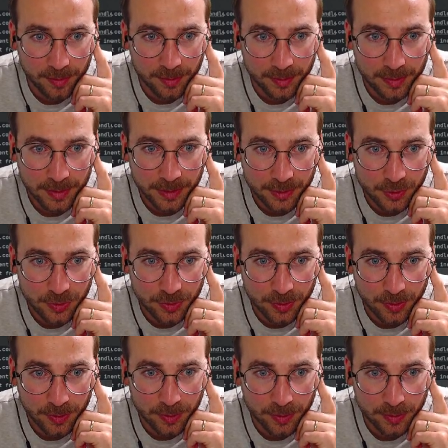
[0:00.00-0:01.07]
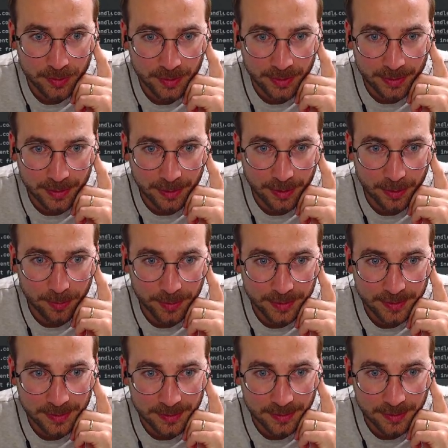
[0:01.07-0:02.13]
Each turn, any
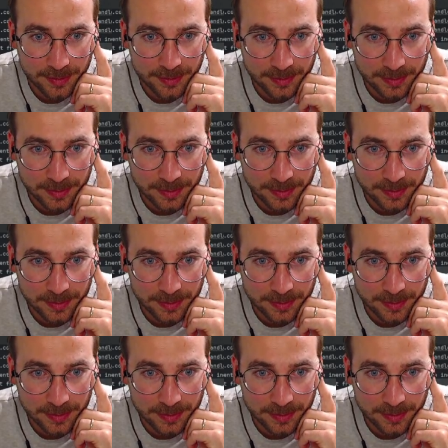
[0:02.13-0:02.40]
characters,